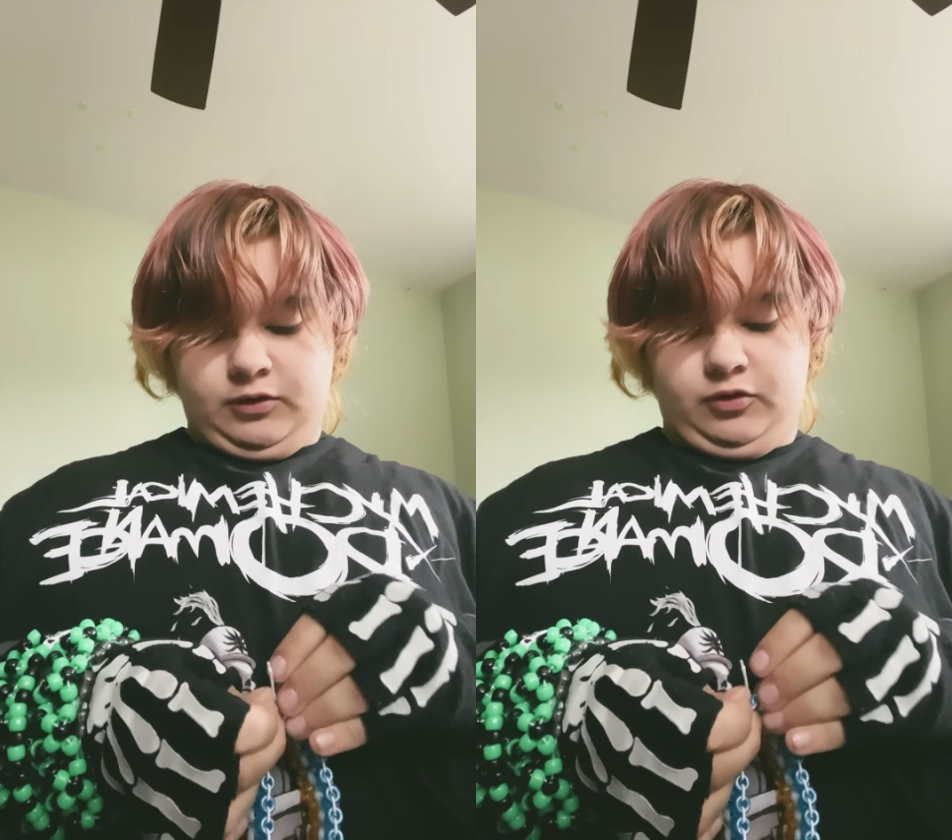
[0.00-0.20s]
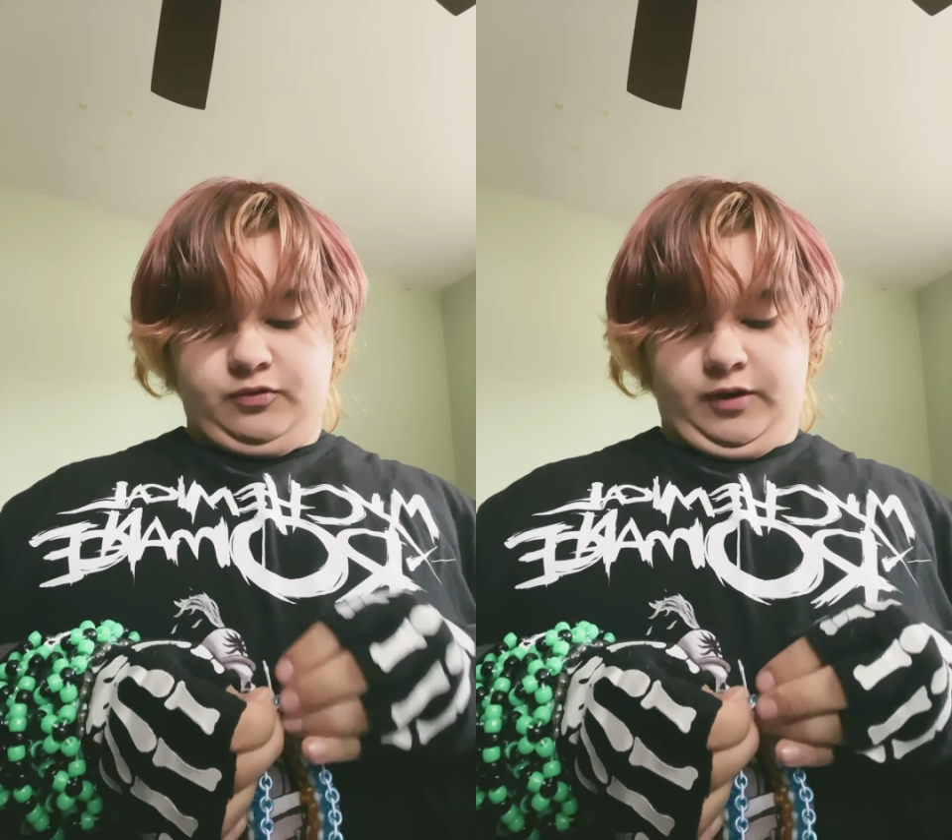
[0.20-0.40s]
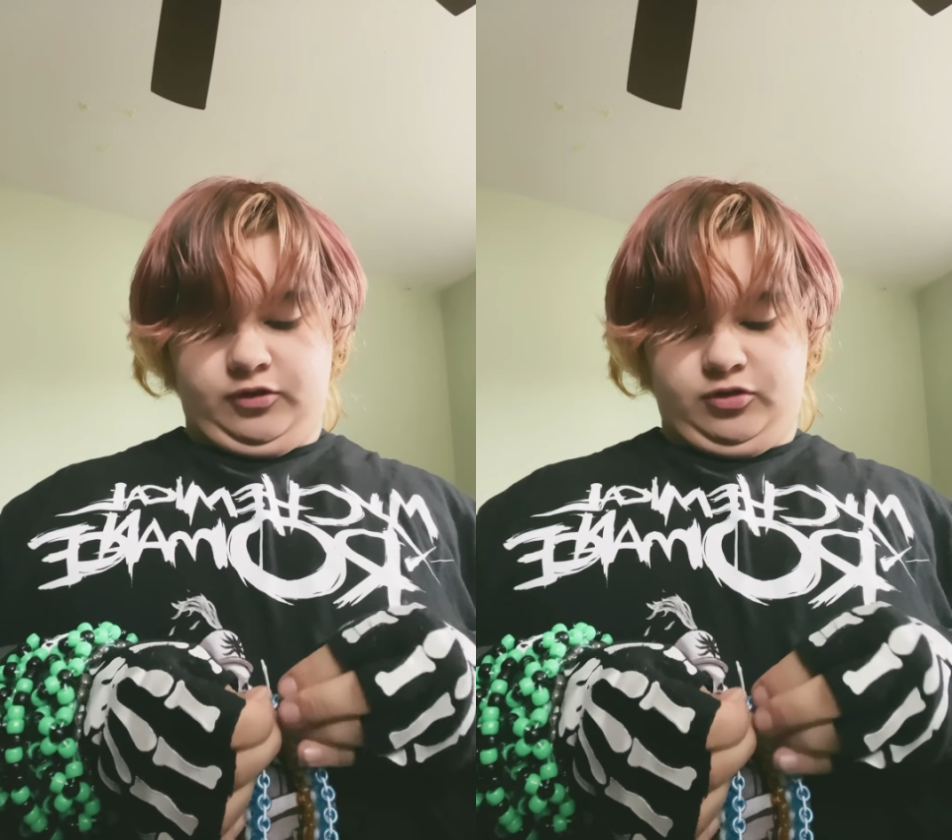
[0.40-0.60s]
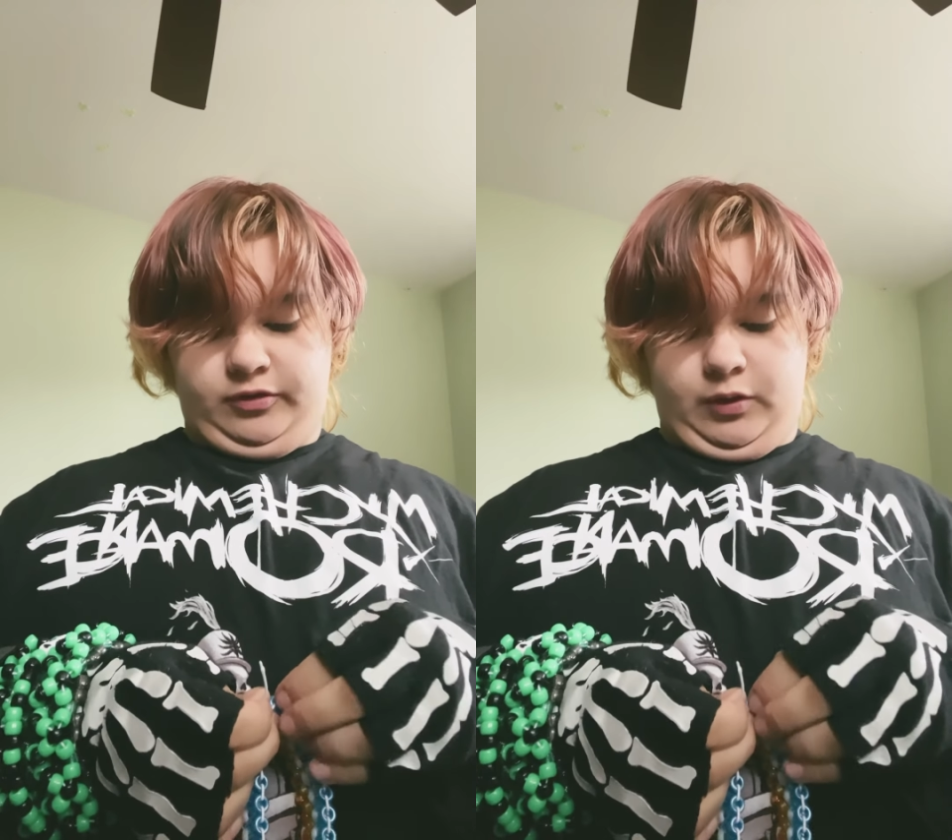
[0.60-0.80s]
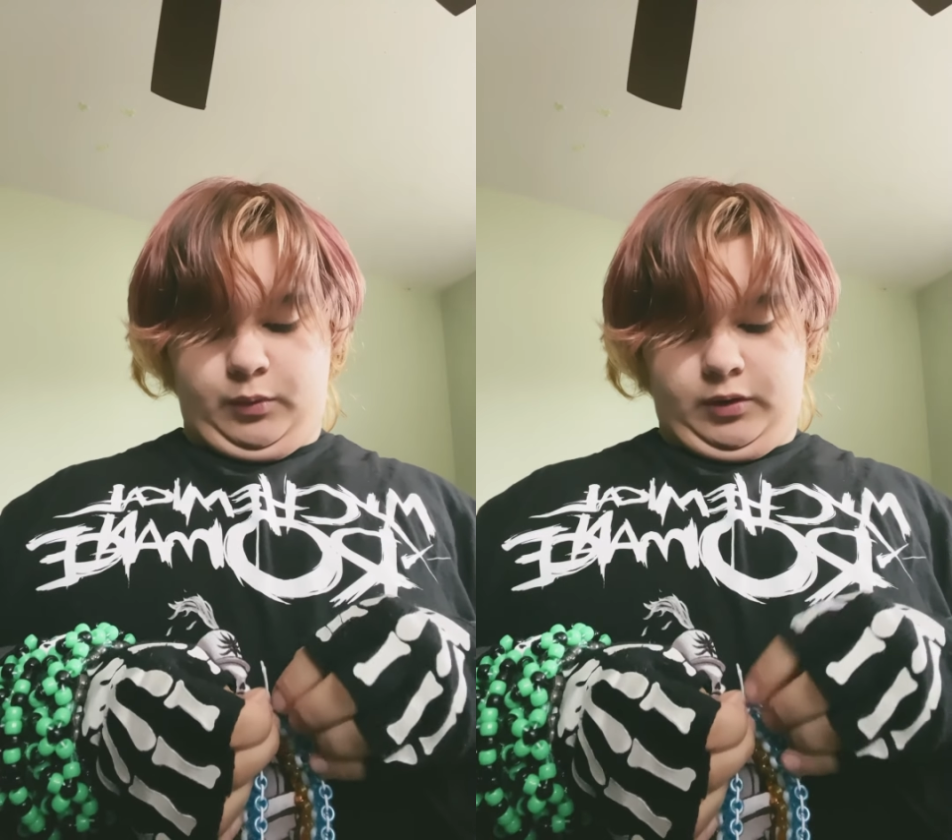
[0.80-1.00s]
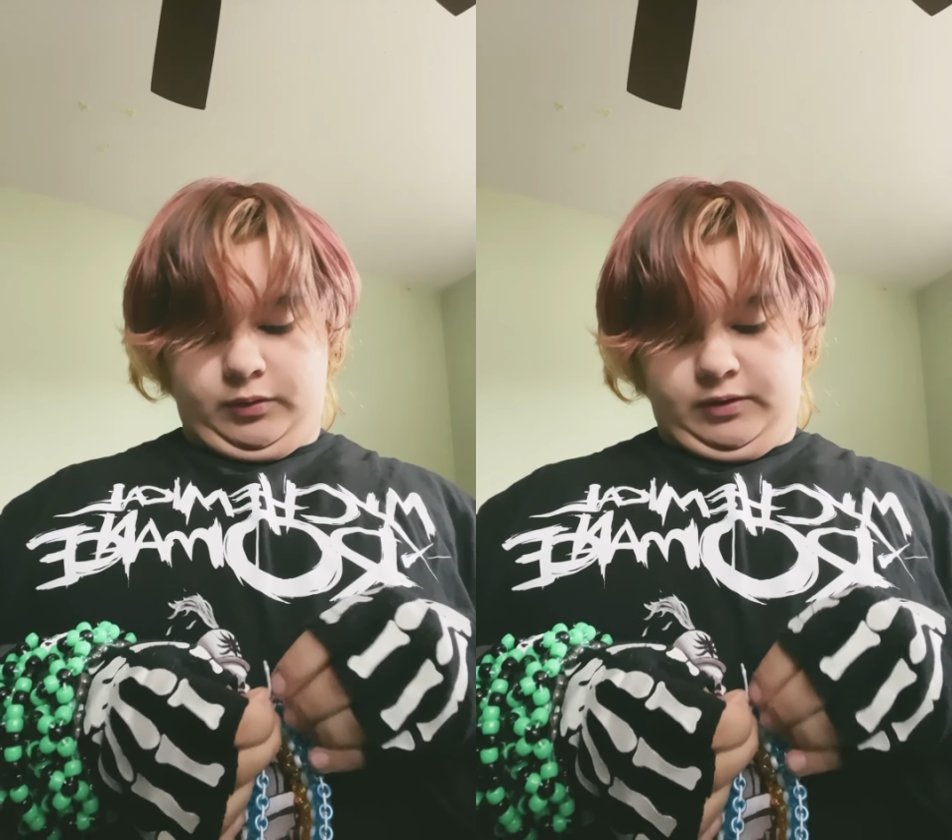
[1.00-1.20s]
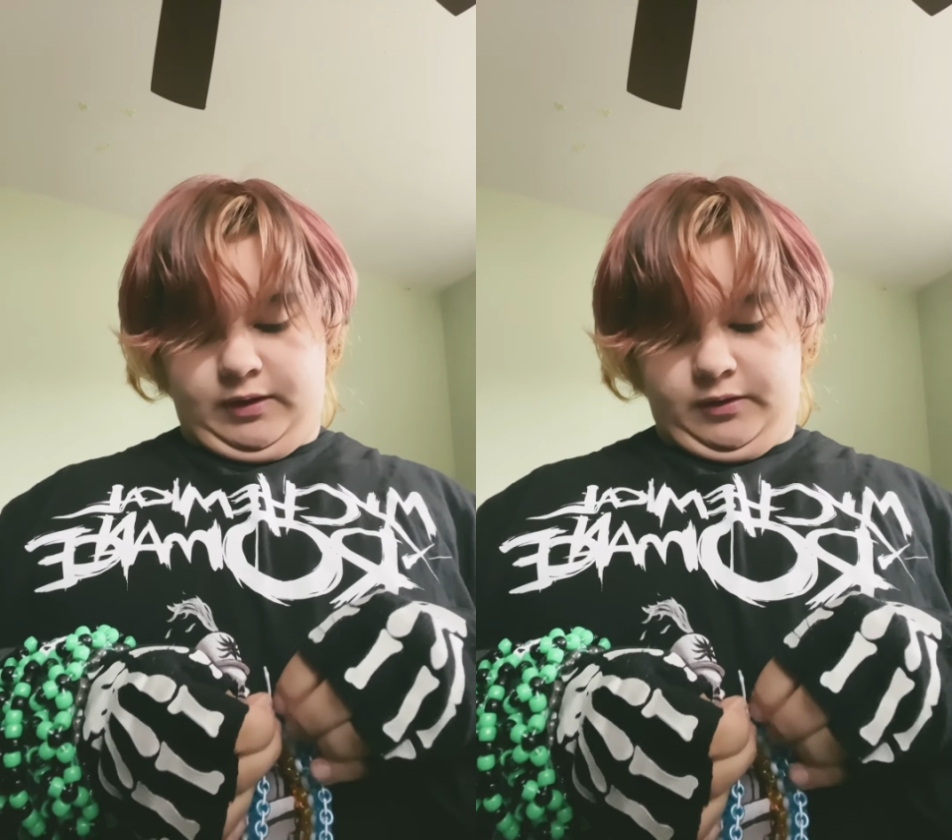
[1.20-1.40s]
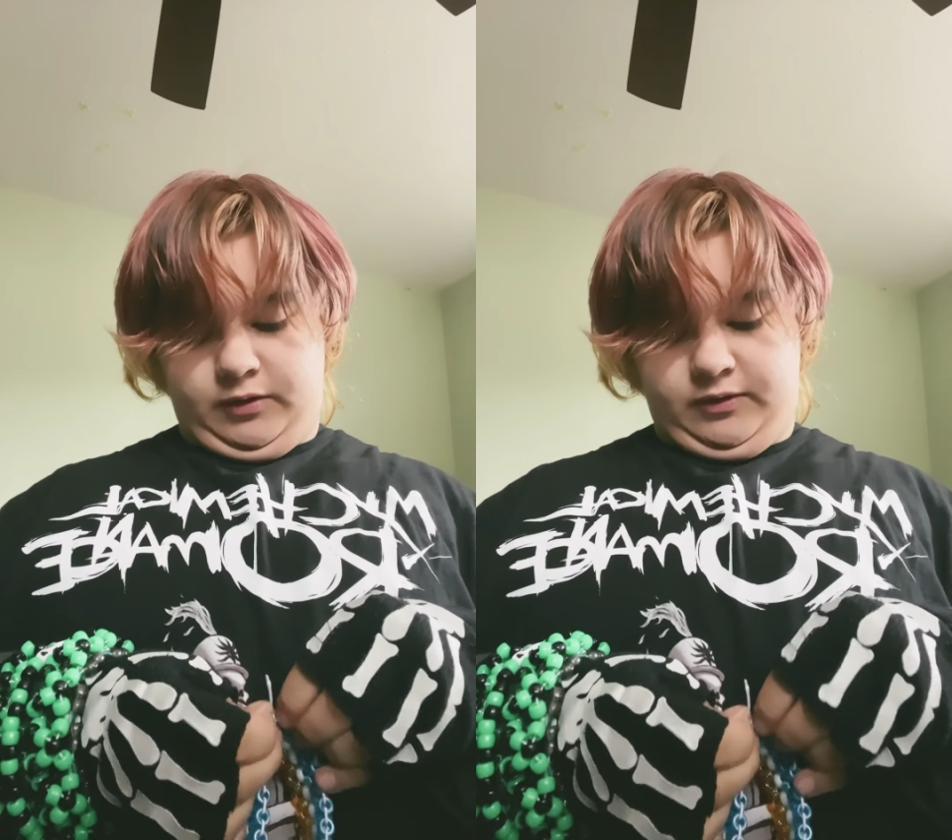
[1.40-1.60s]
to functionally work with the
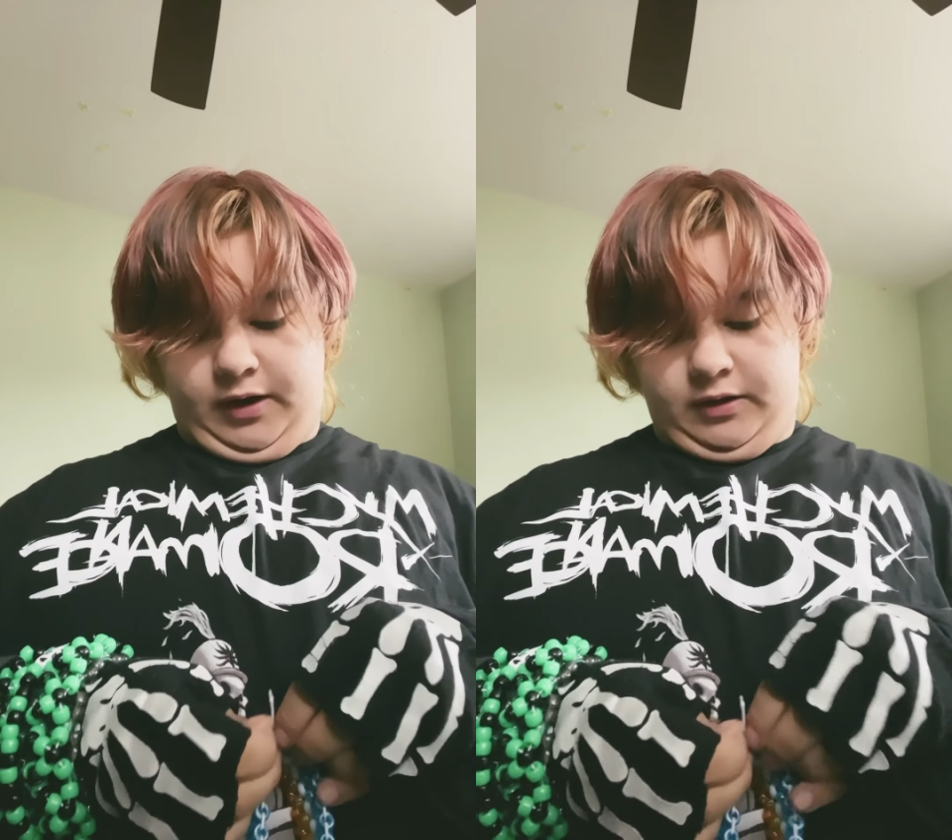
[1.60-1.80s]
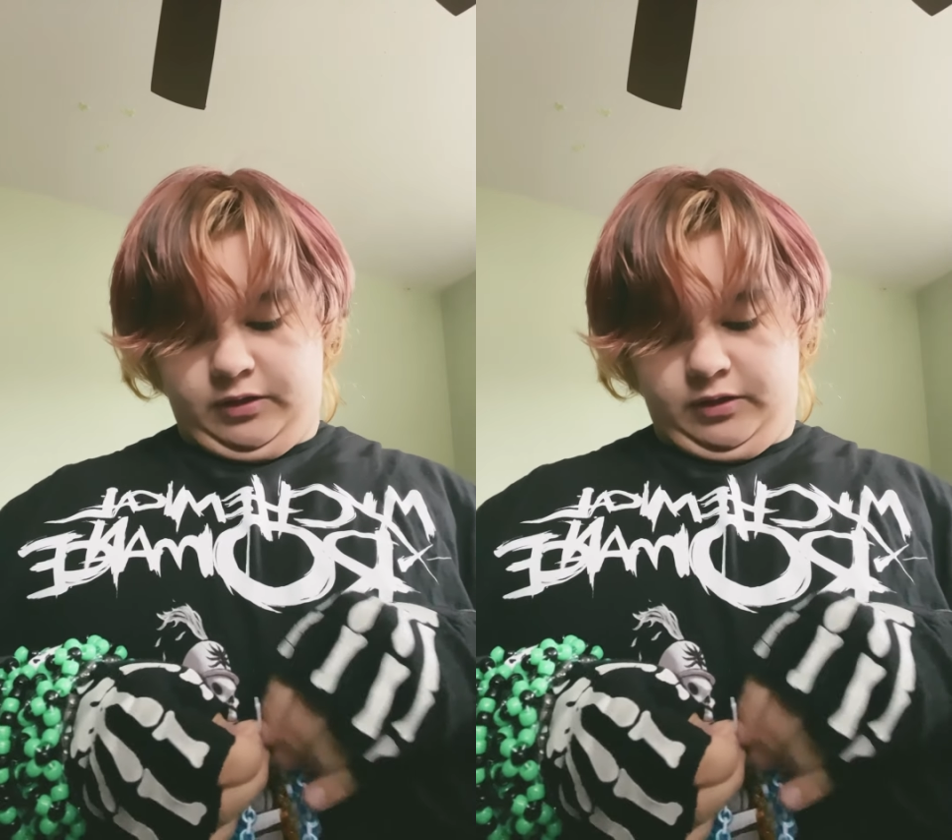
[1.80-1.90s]
other side of